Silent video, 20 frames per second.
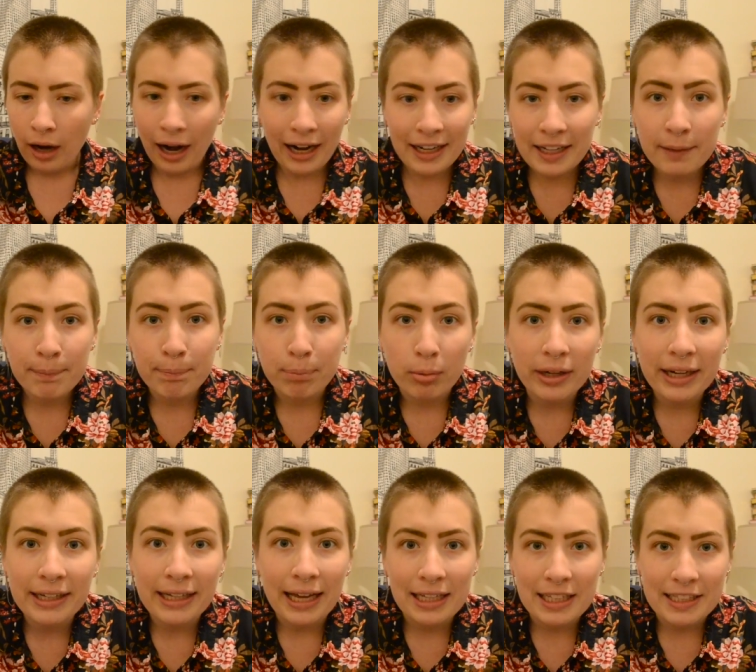I didn't
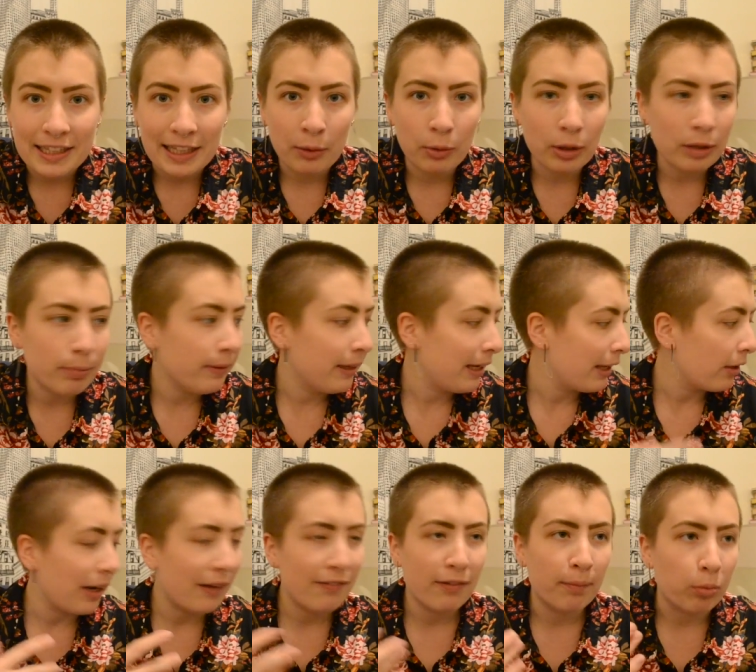bring anything with me. I
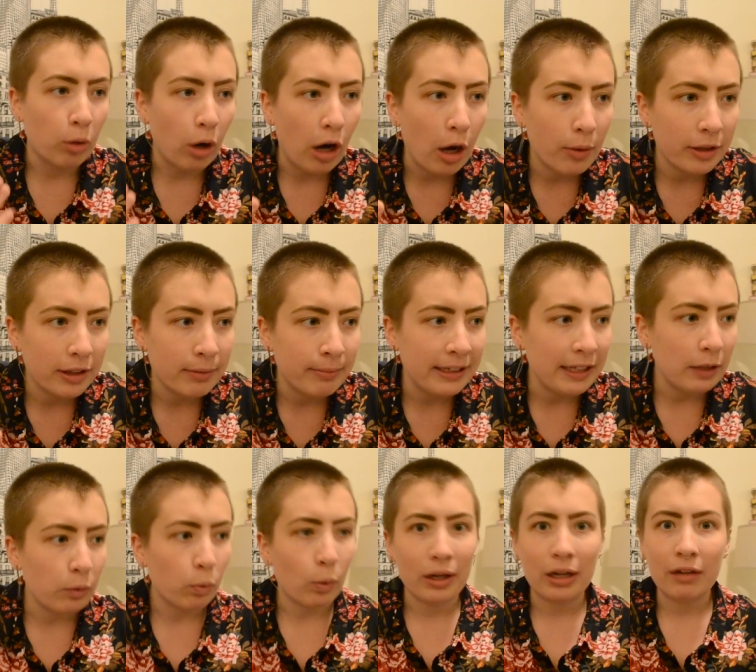don't have a bra with me.
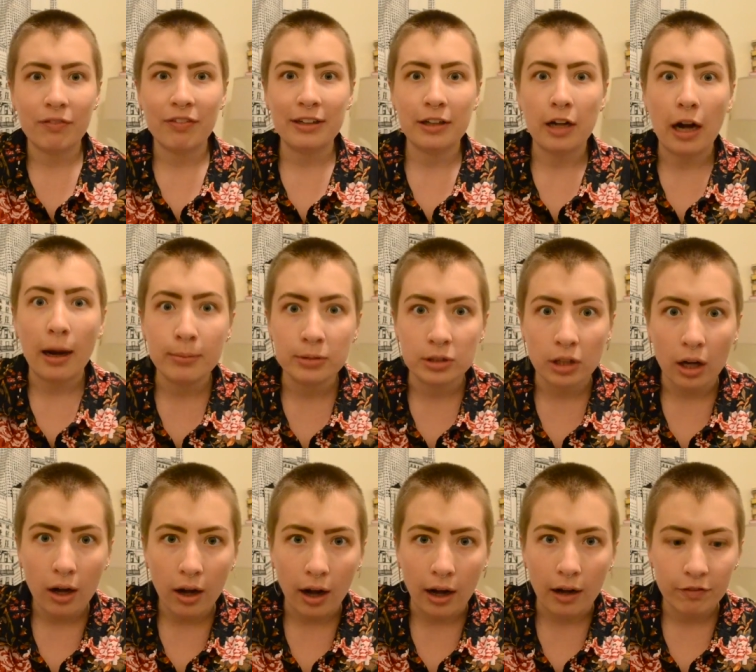What if it comes
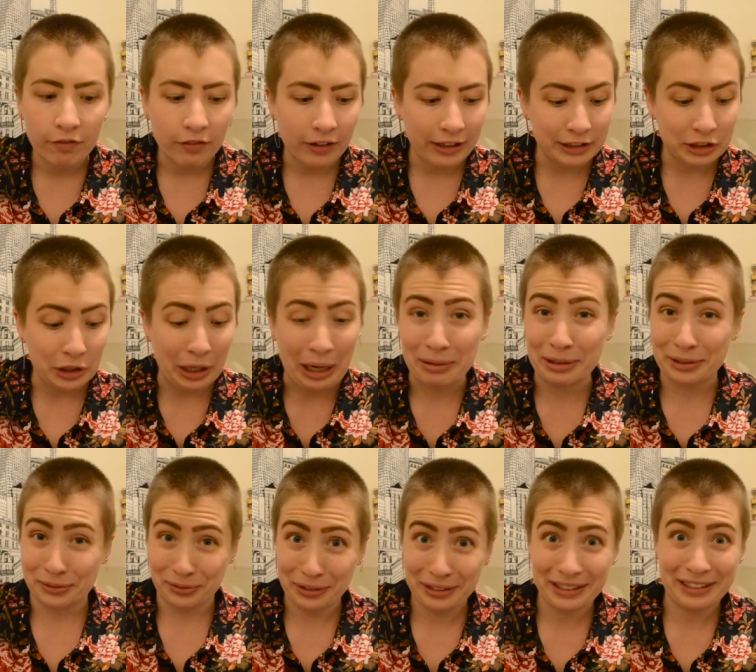off? And so I
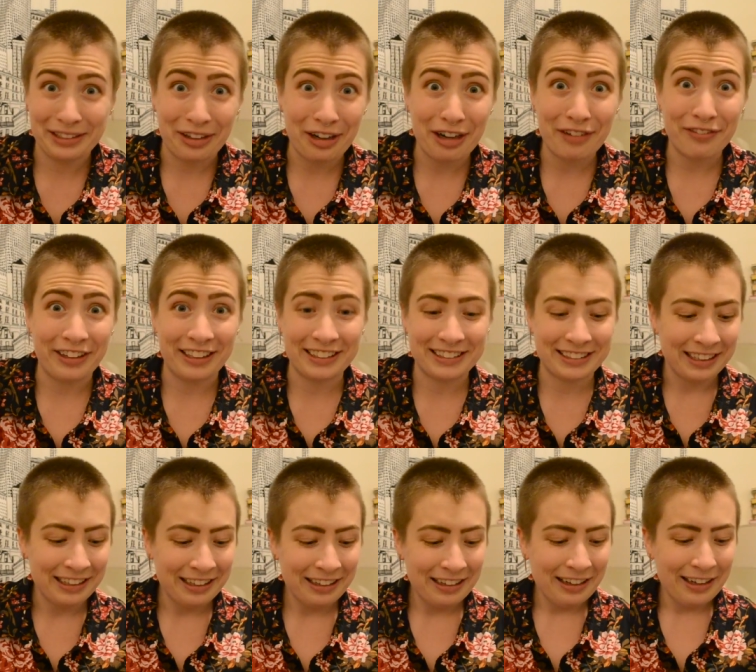was really nervous,
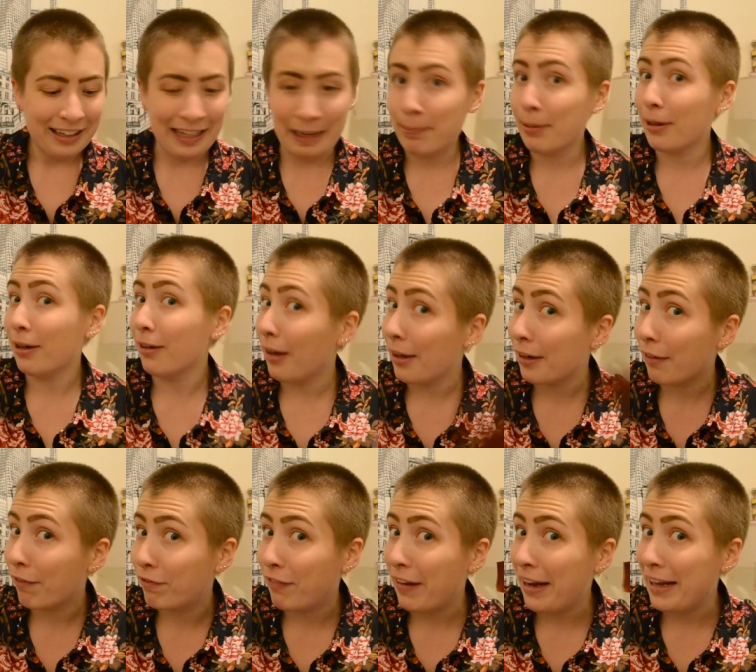and I put a lot
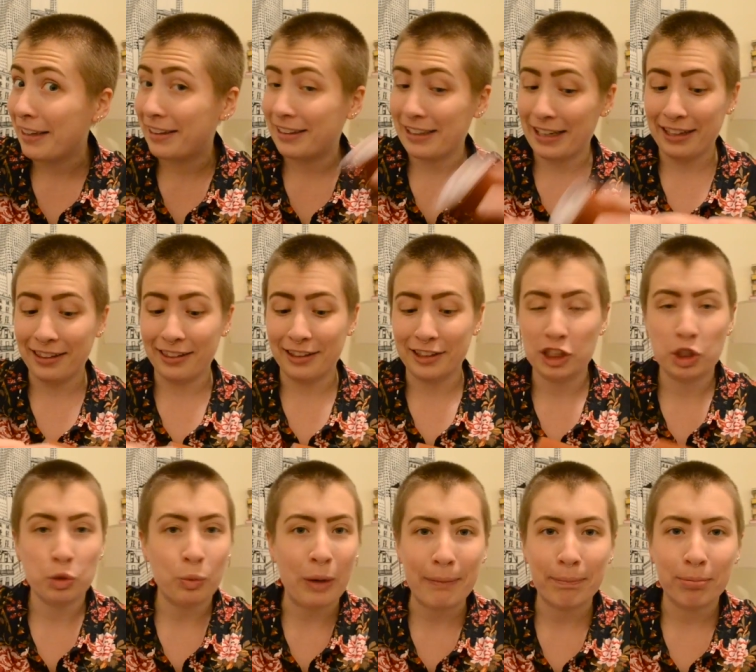of faith in the
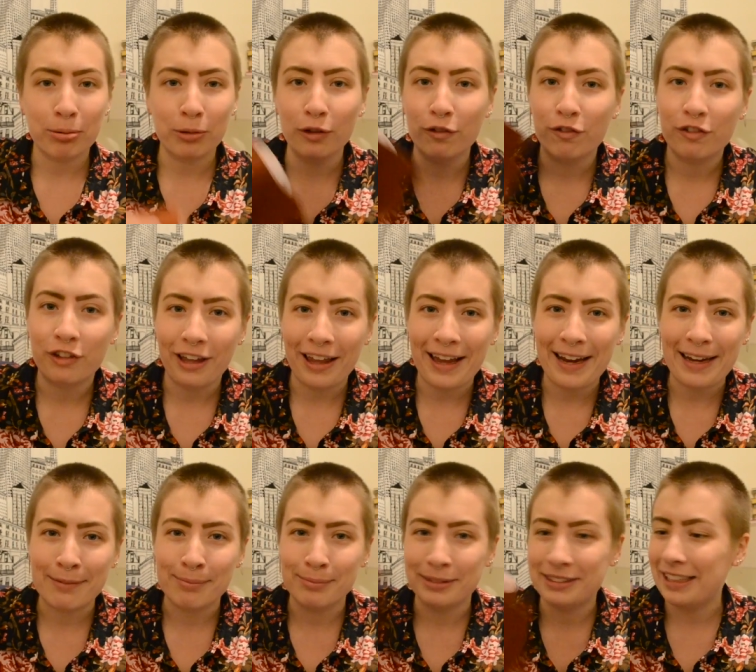sweat-proof
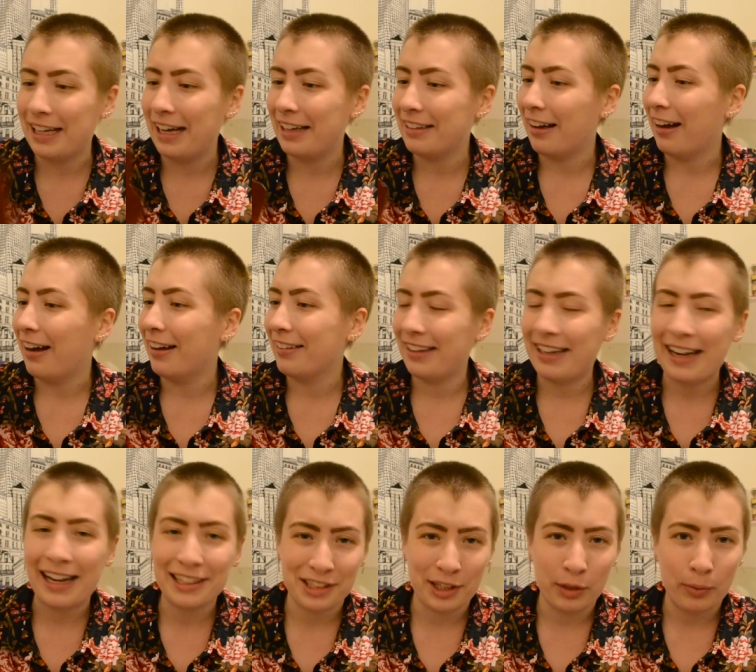claims that it
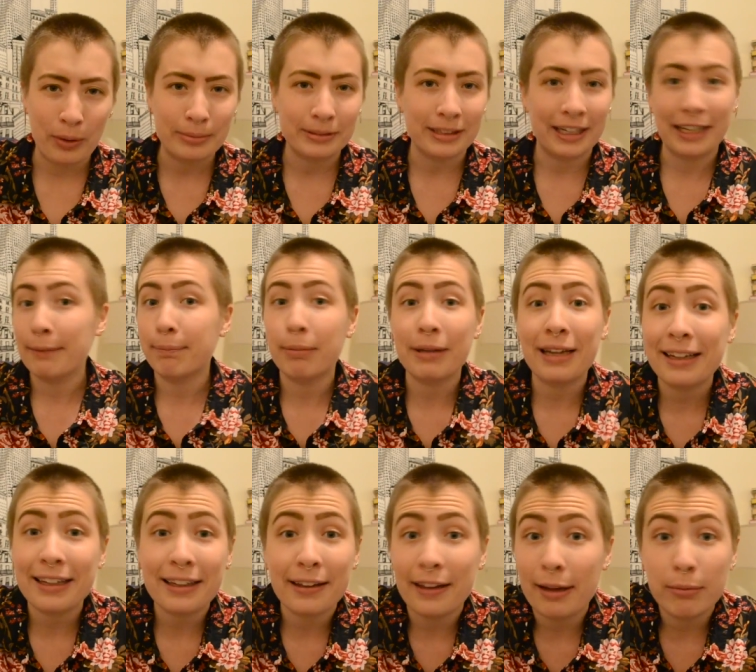has on the website, but
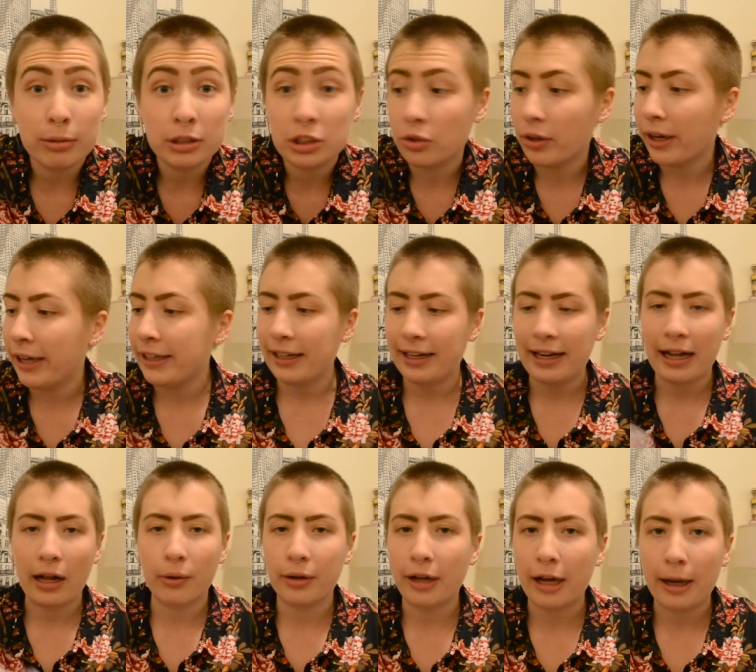it was great. It
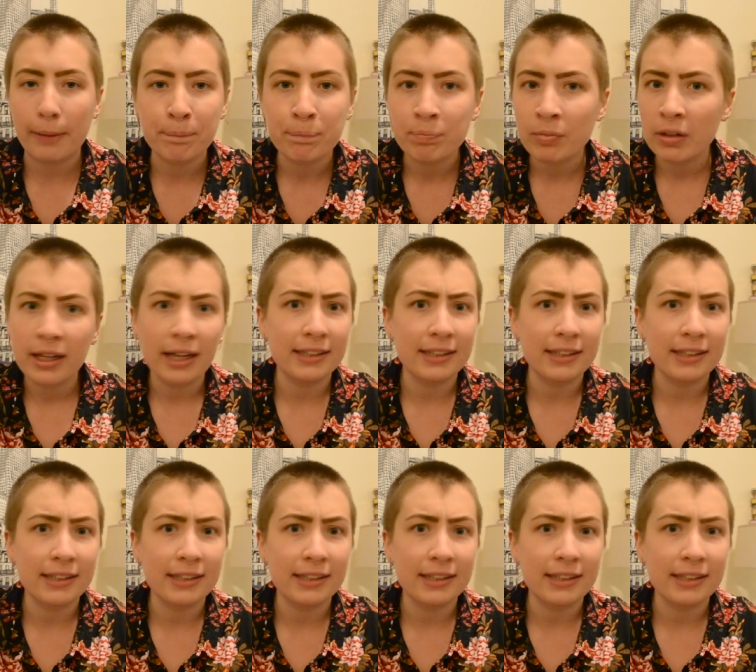held up.